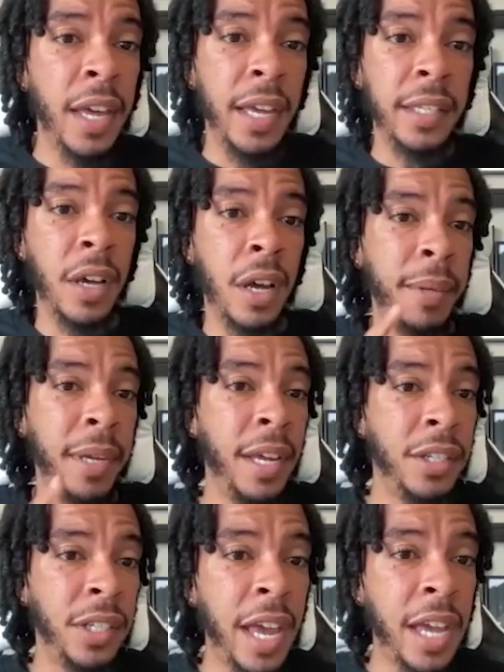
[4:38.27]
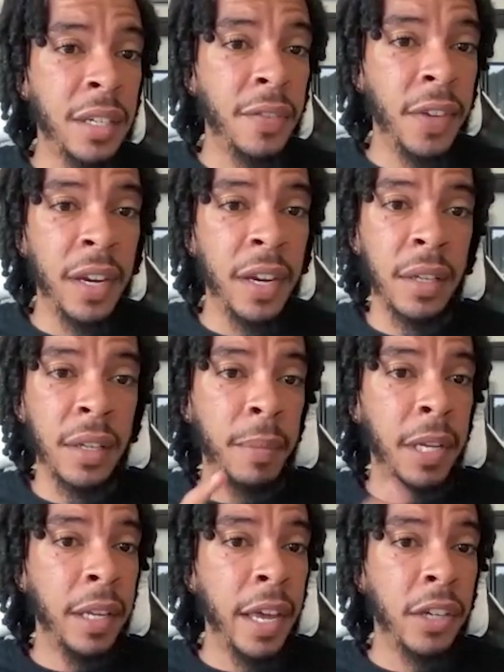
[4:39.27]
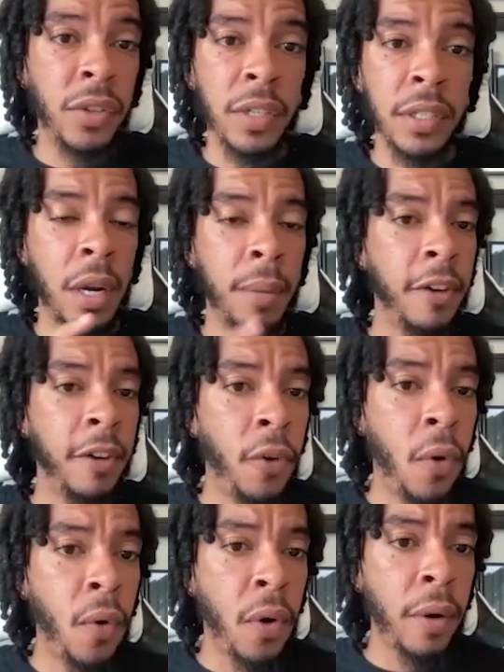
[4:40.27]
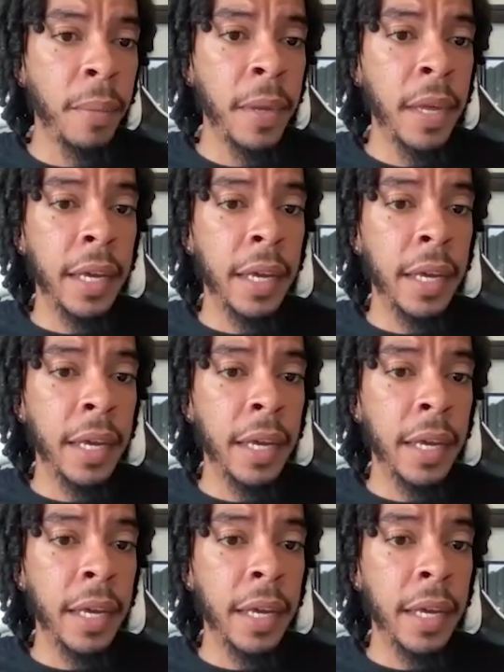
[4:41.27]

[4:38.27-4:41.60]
Is it going to be an education event? Is it going to be a lecture? Is it going to be a forum?